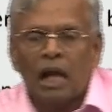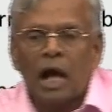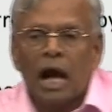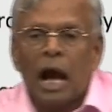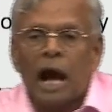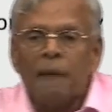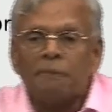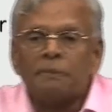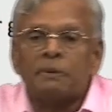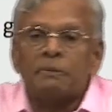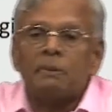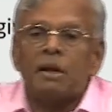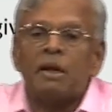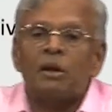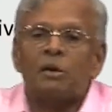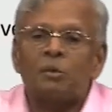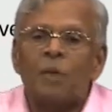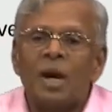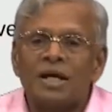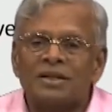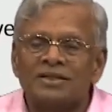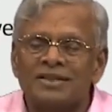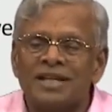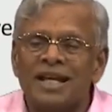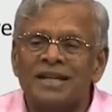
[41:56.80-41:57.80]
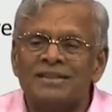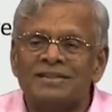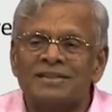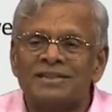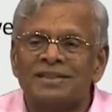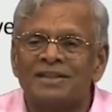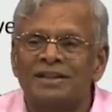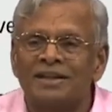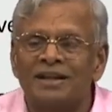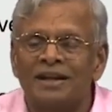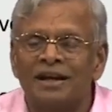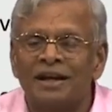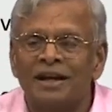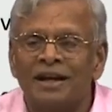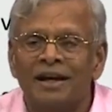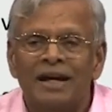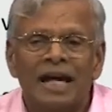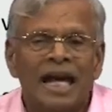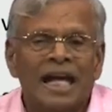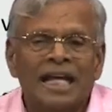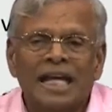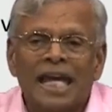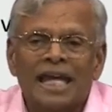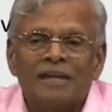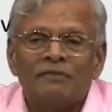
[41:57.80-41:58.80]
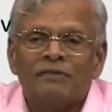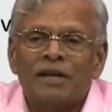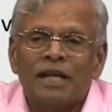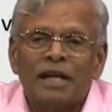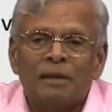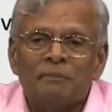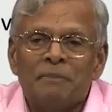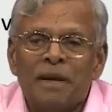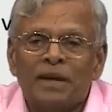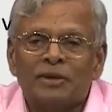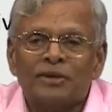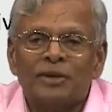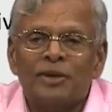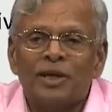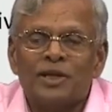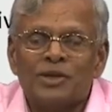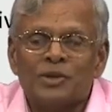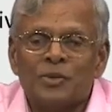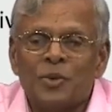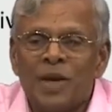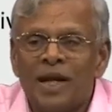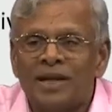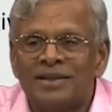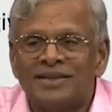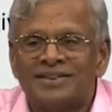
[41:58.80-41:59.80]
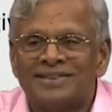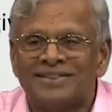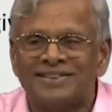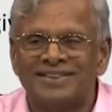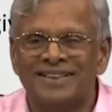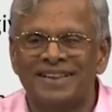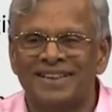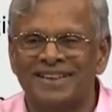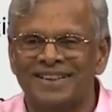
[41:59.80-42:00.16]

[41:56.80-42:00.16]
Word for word: Optimal in what sense? Again we come back to least squares.